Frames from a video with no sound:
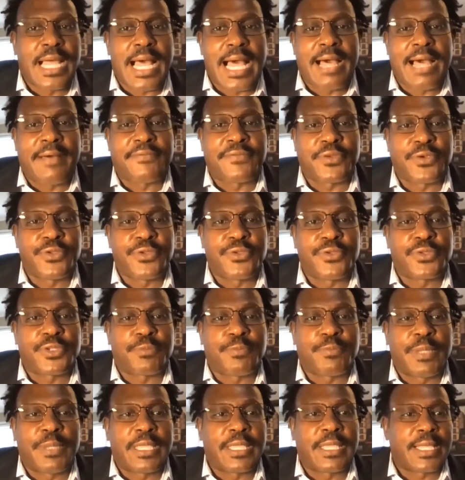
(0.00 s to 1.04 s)
After you
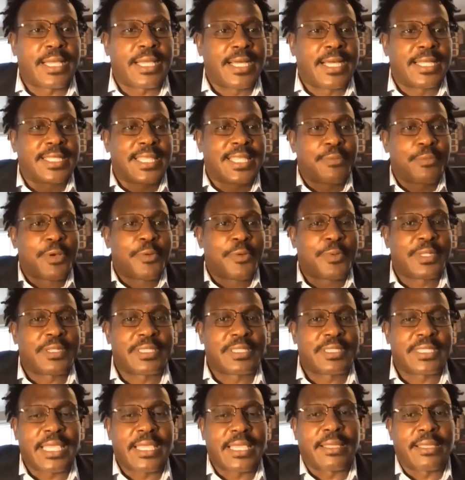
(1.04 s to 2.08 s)
speak, then we will
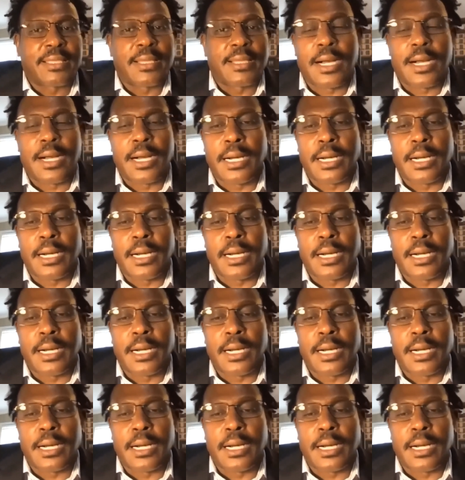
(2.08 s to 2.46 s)
take